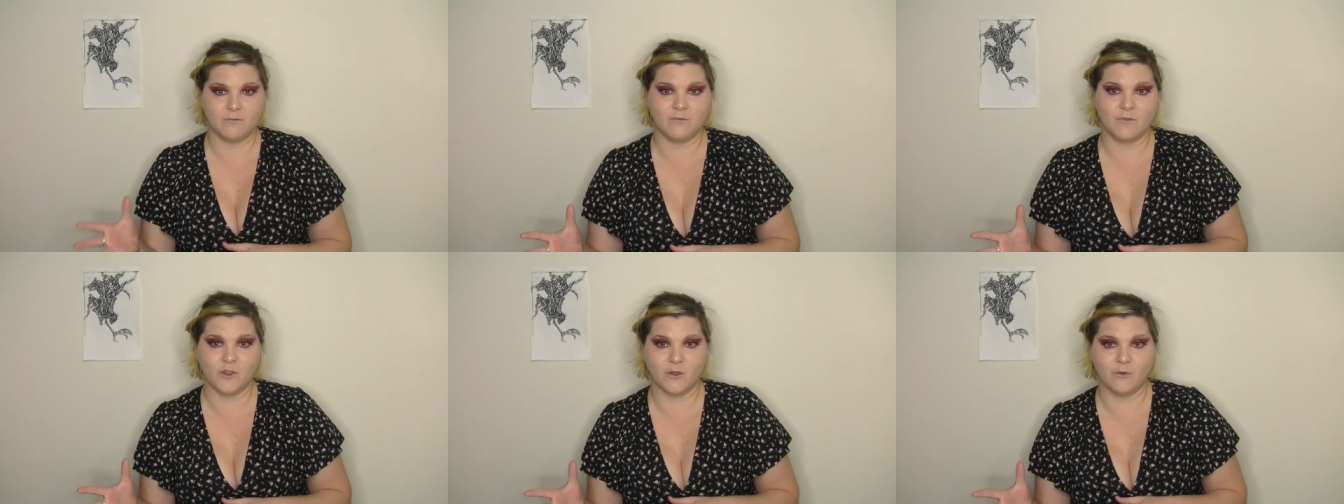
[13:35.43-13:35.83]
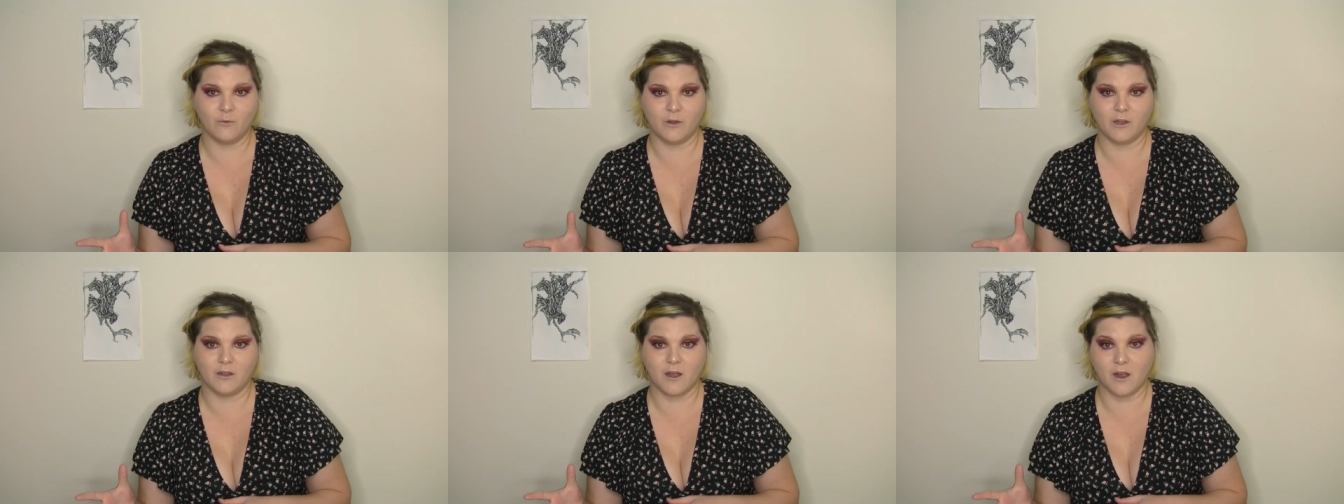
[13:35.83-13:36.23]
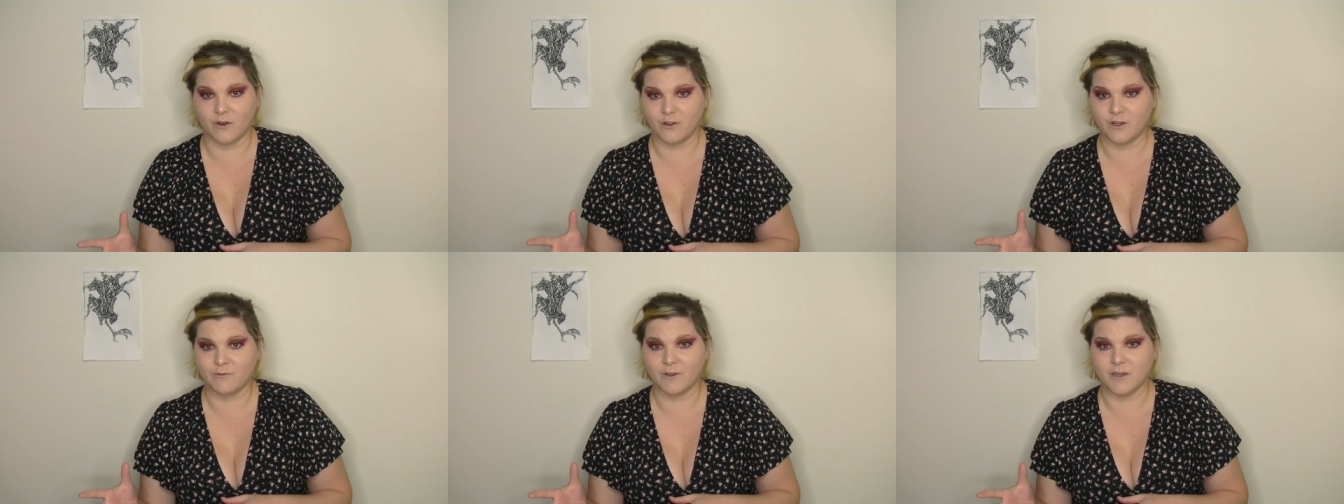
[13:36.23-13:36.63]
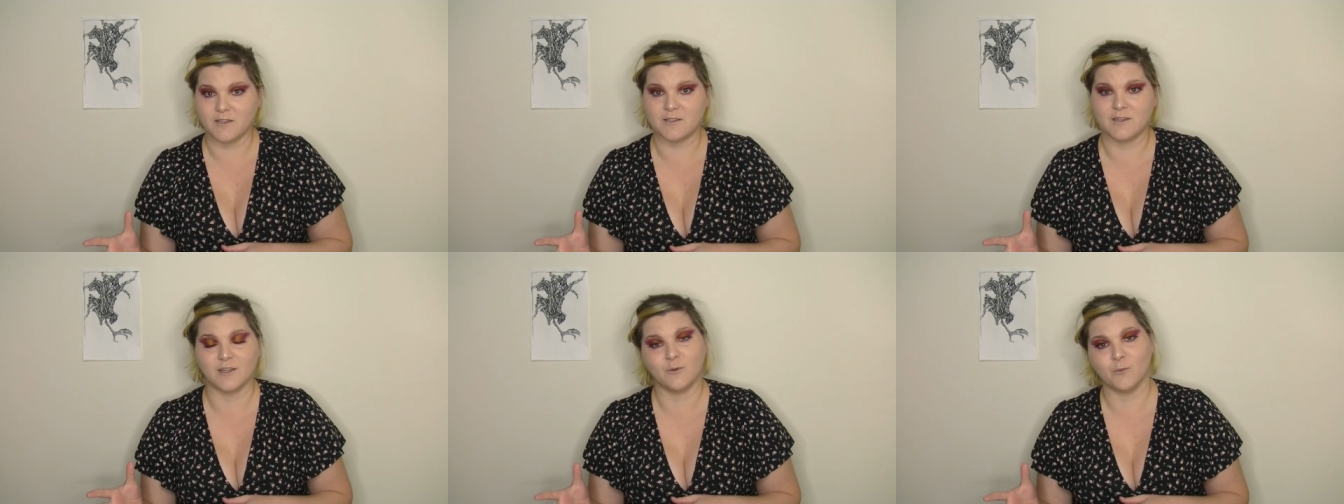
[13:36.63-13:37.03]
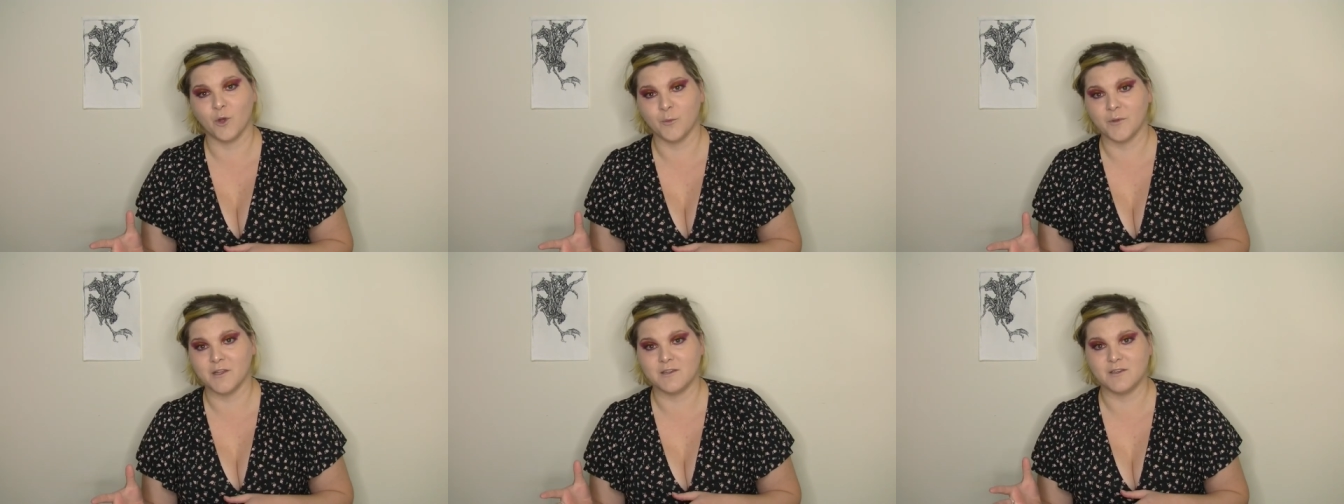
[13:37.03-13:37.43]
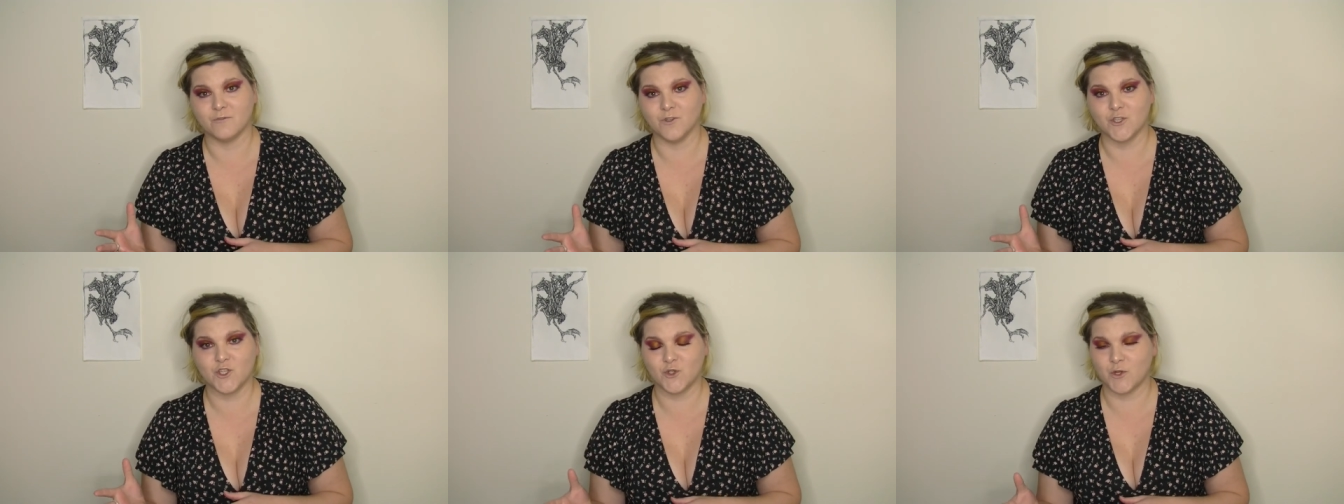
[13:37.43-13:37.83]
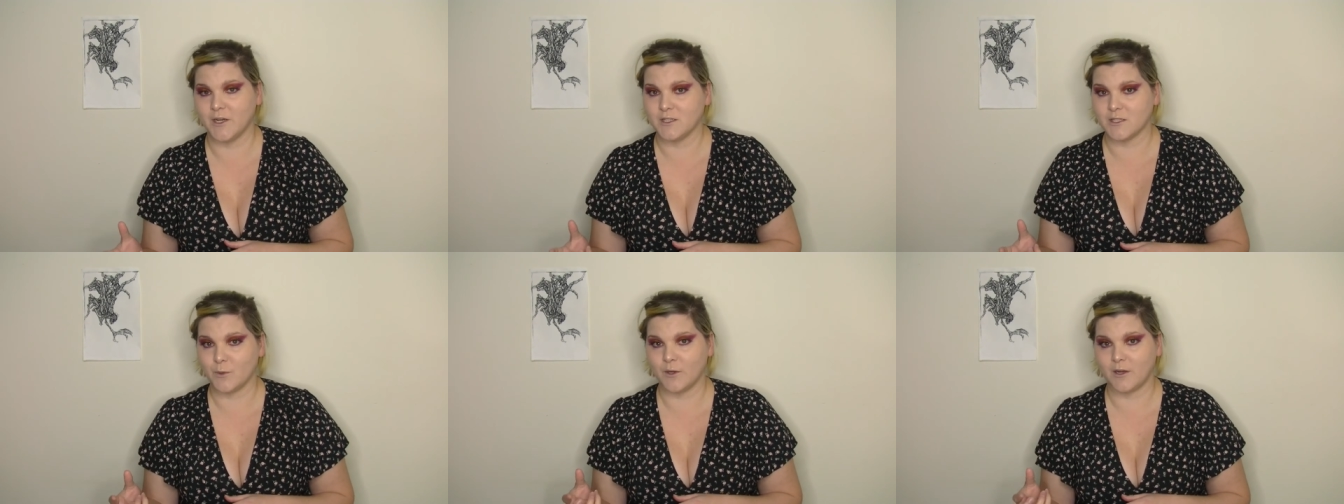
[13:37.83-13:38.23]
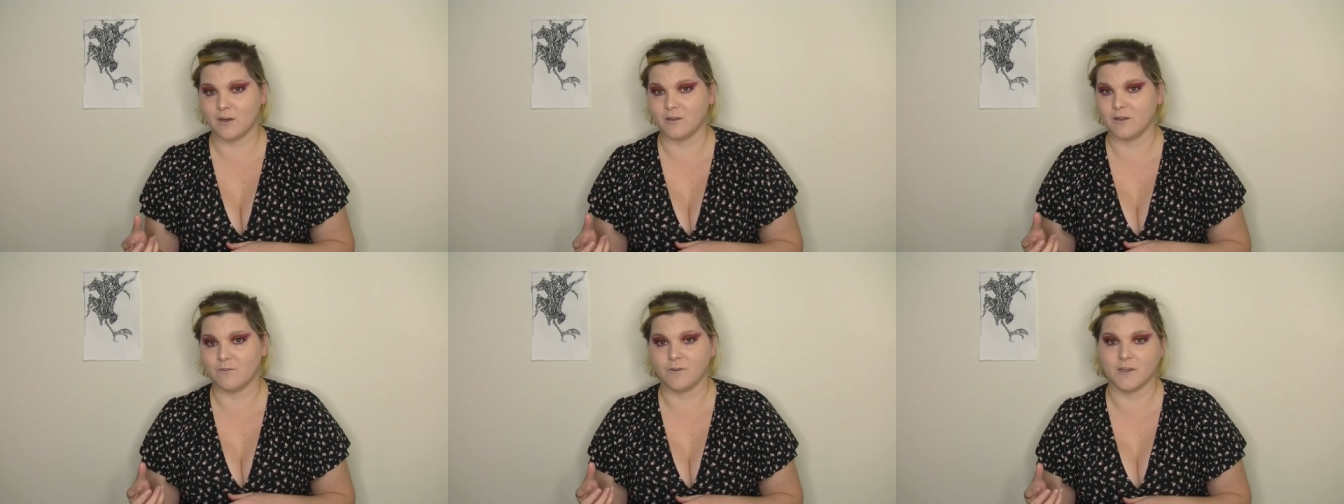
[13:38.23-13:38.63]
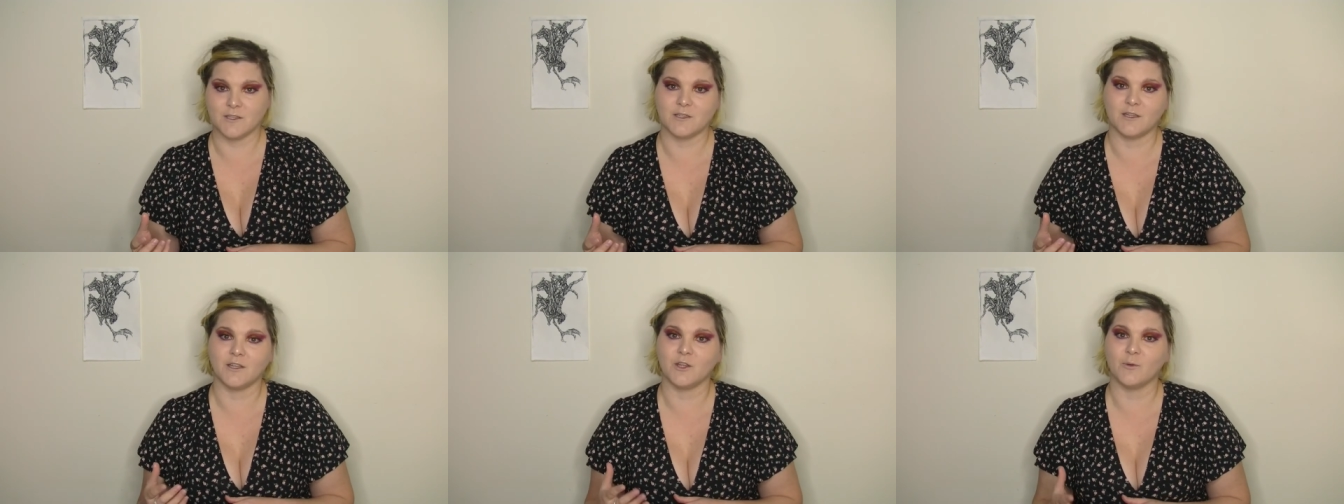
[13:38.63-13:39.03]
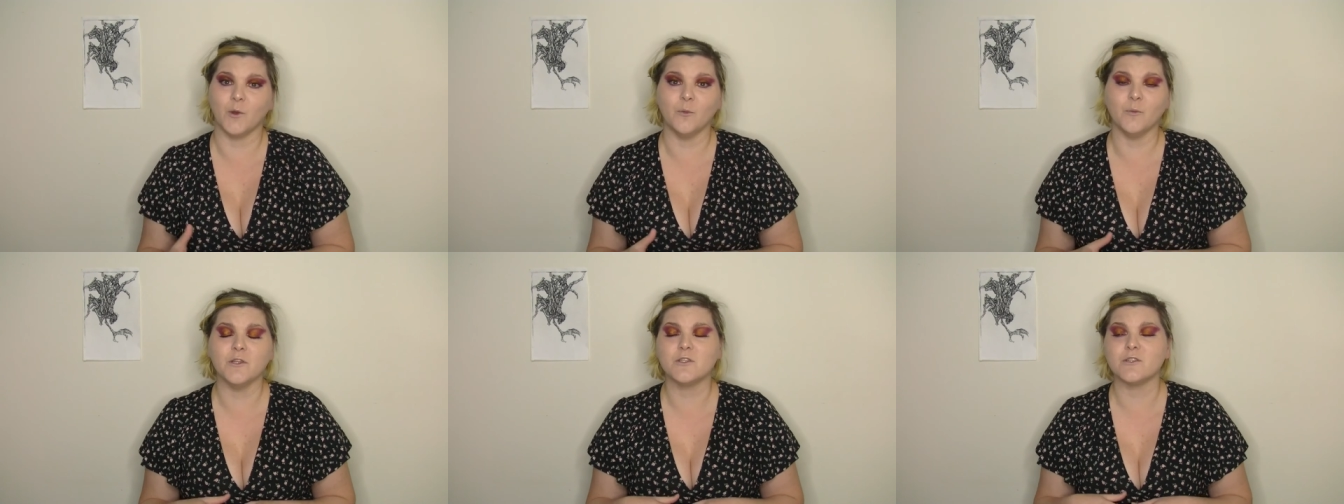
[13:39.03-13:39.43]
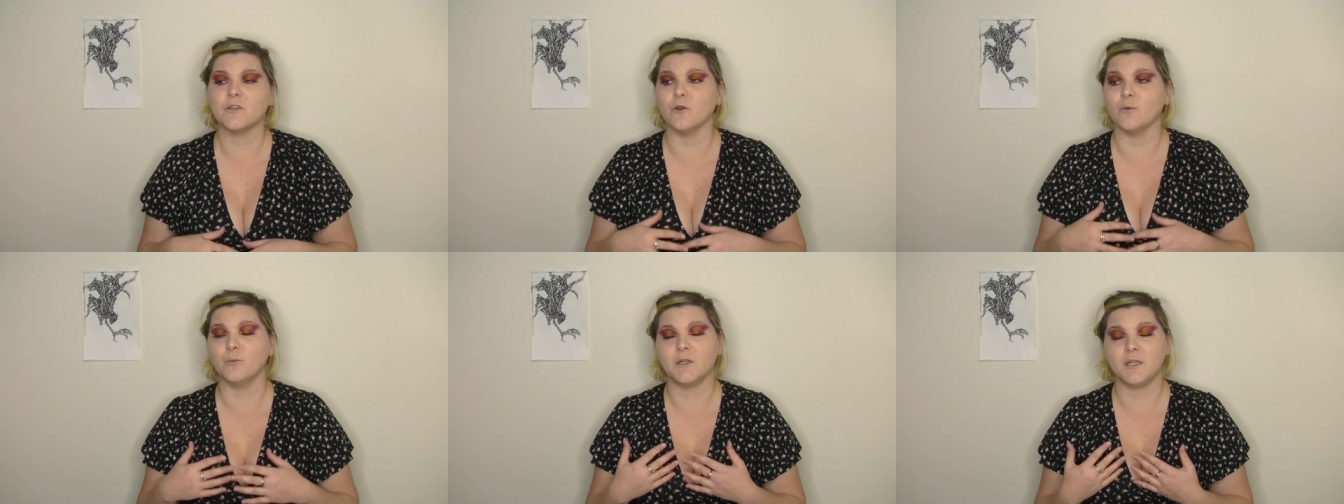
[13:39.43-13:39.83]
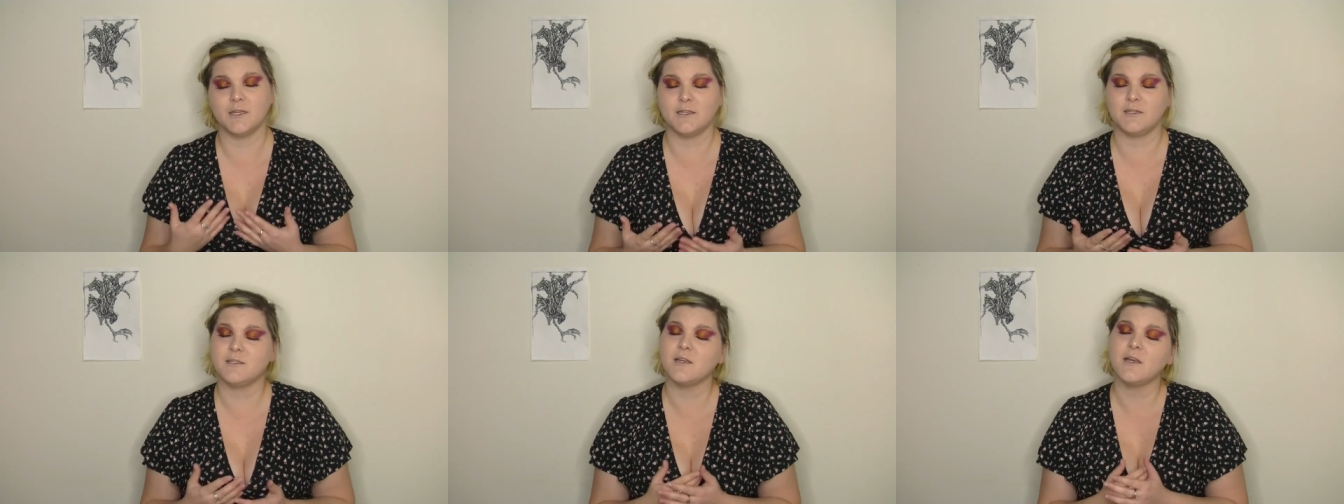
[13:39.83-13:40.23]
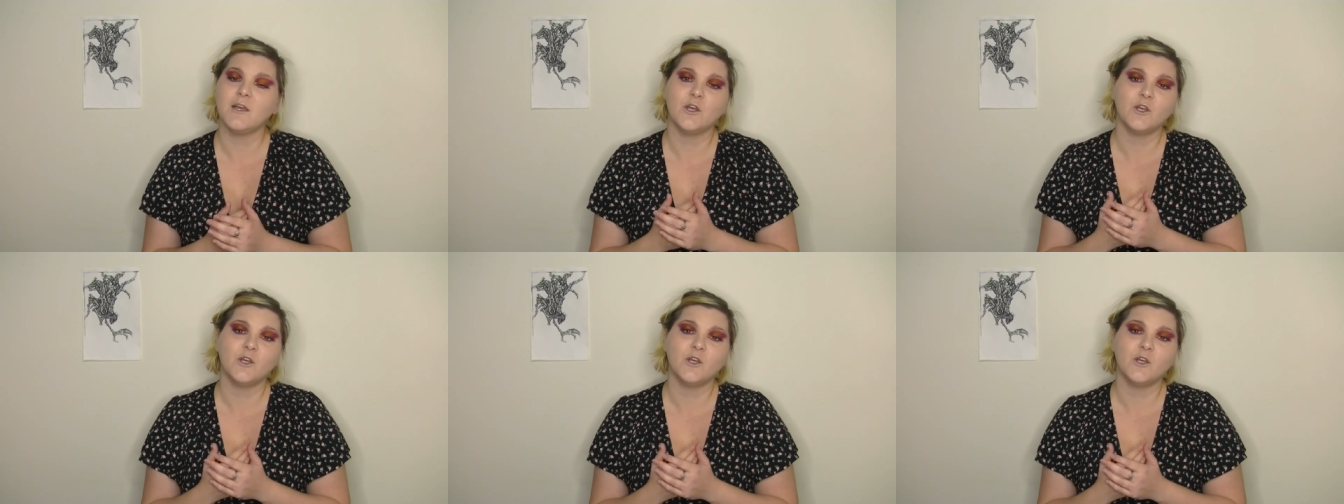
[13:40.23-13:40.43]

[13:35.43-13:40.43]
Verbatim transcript: that we're currently facing at the moment, the different strains that we're currently facing at the moment. So please